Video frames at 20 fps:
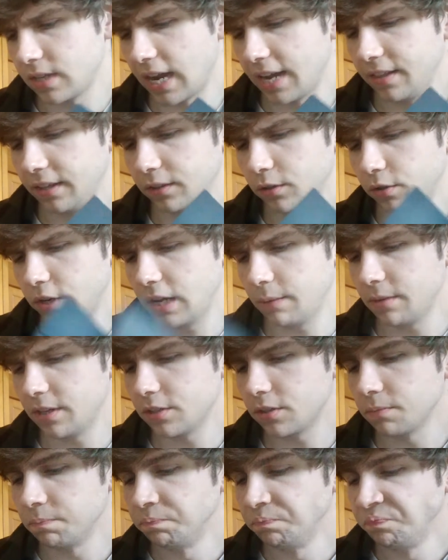I think their name
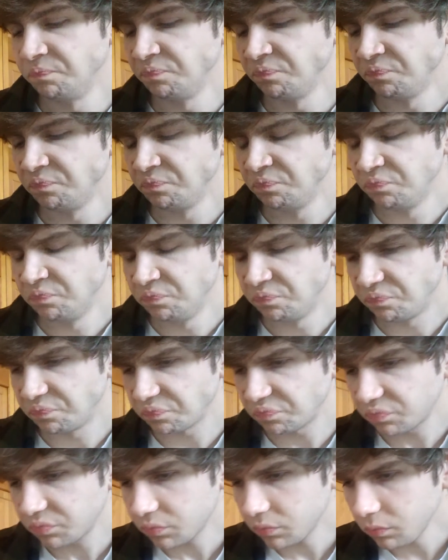is.
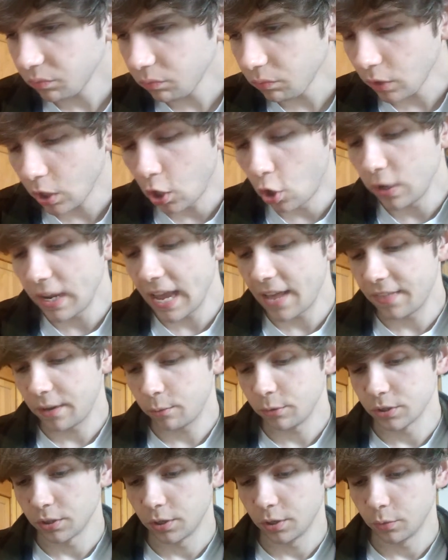Oh yeah, there
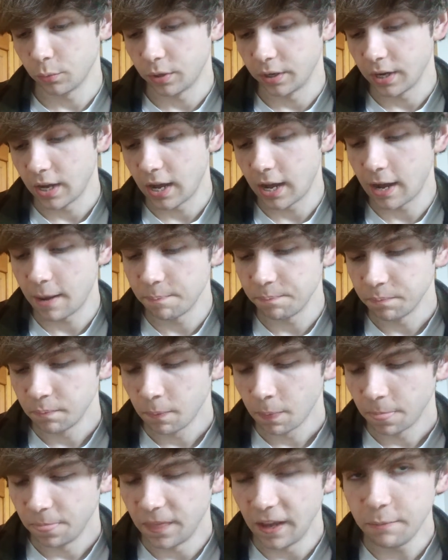was another one.
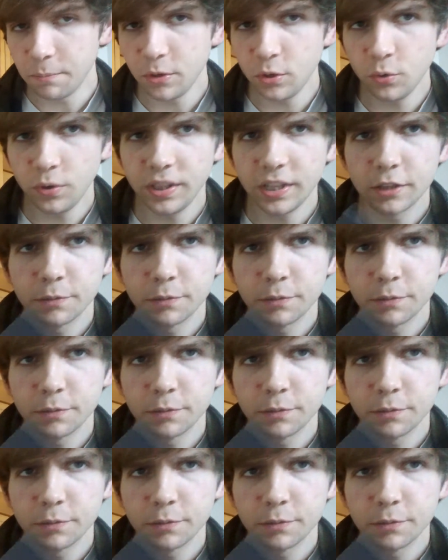They've been doing this